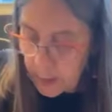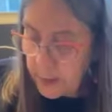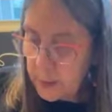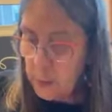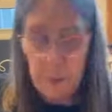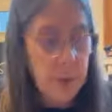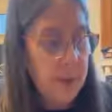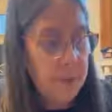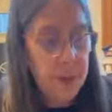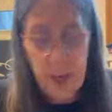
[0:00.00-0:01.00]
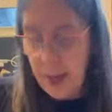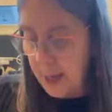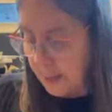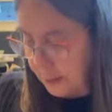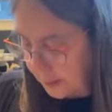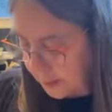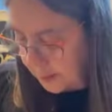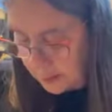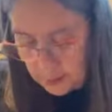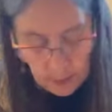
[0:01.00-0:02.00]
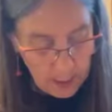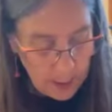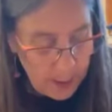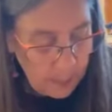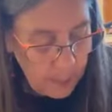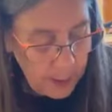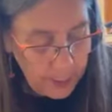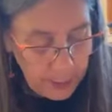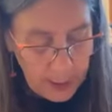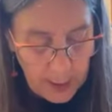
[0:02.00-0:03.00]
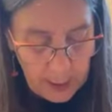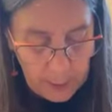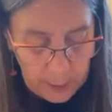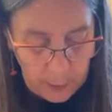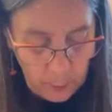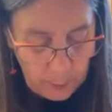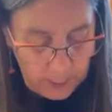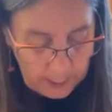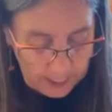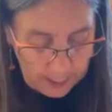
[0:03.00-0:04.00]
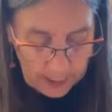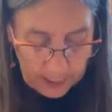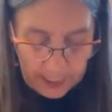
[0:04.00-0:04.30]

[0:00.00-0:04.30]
All right, so we've got that. All right, what other colors do we need?